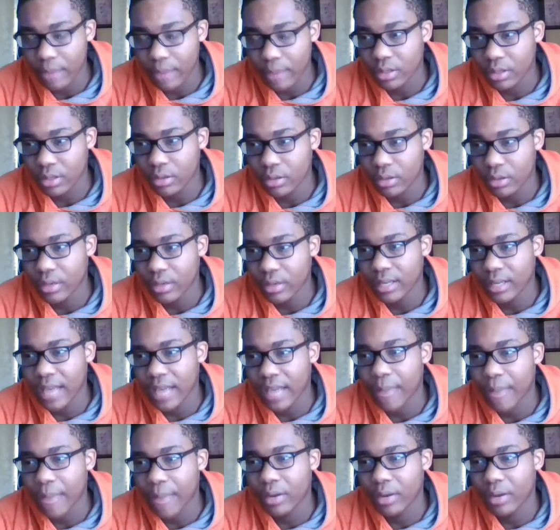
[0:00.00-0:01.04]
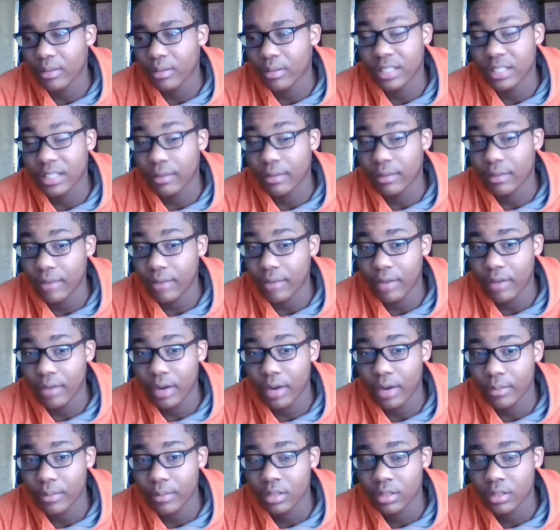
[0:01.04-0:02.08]
although it can cap at around 75
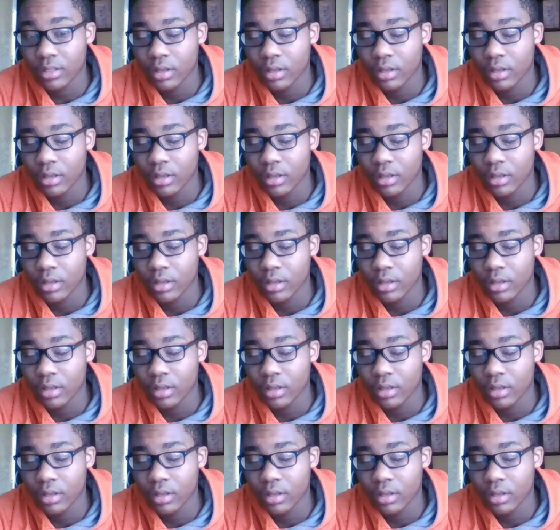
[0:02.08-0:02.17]
grams.